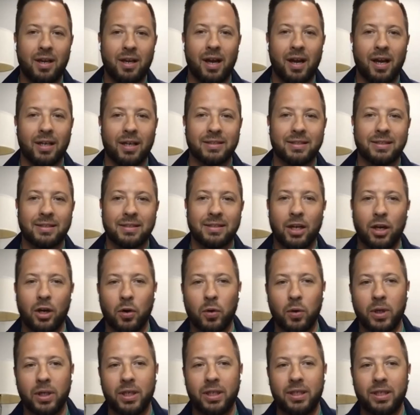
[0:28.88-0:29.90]
Uh,
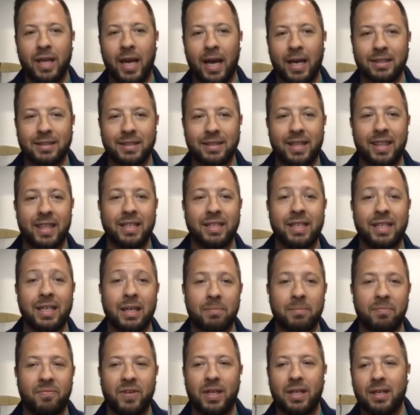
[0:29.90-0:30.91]
so yeah, the
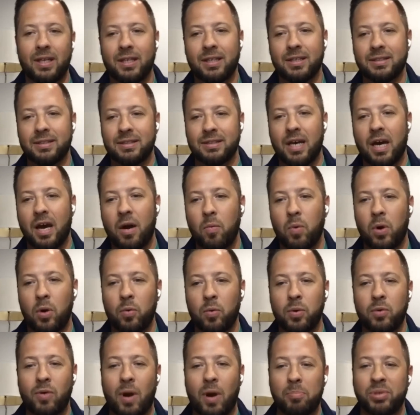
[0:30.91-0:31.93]
DMV is uh, where
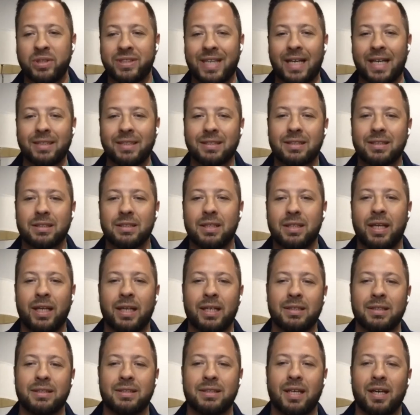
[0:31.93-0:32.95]
we represent.
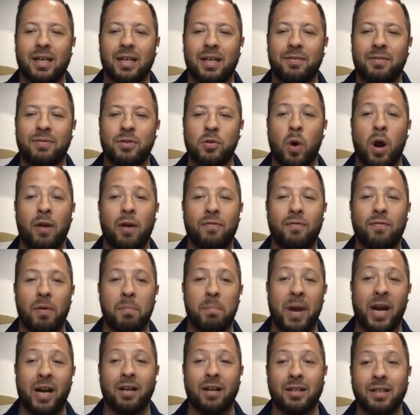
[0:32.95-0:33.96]
And uh, if you are
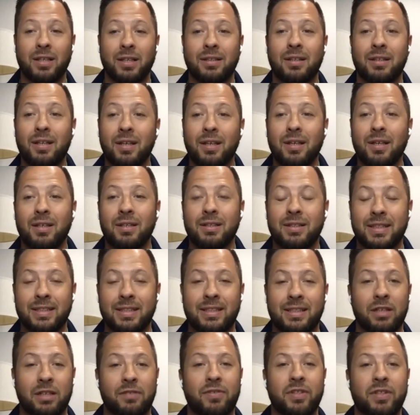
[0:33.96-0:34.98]
from Maryland,
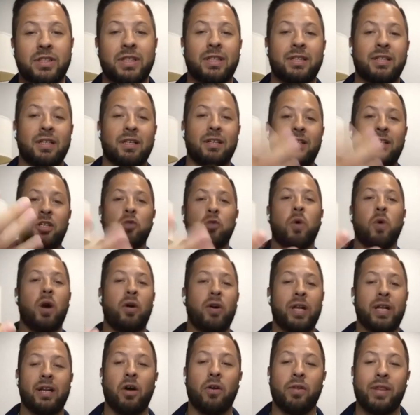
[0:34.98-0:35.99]
DC or Virginia, you
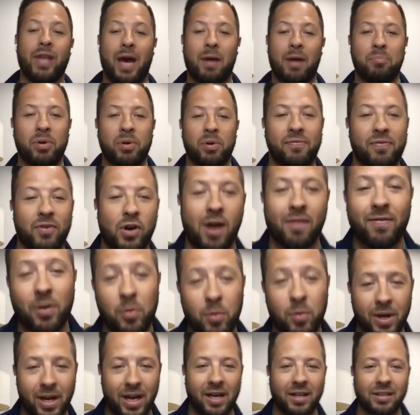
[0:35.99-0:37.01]
already know that. But for
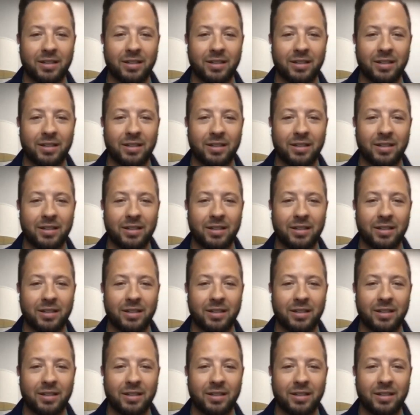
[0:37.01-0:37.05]
everyone